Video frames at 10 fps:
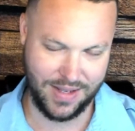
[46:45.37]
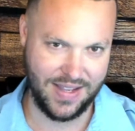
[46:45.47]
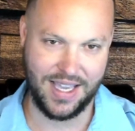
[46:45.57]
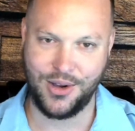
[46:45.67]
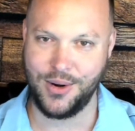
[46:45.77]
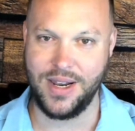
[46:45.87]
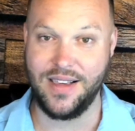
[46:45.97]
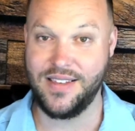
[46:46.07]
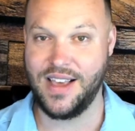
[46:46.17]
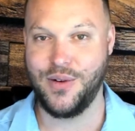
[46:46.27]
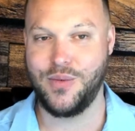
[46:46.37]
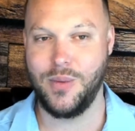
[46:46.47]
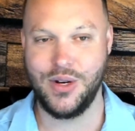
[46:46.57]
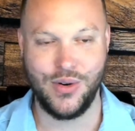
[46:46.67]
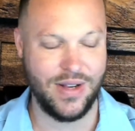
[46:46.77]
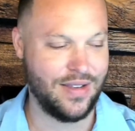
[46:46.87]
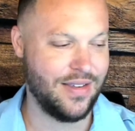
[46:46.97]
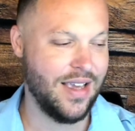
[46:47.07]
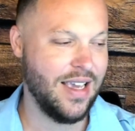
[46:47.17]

take our knees out from under us,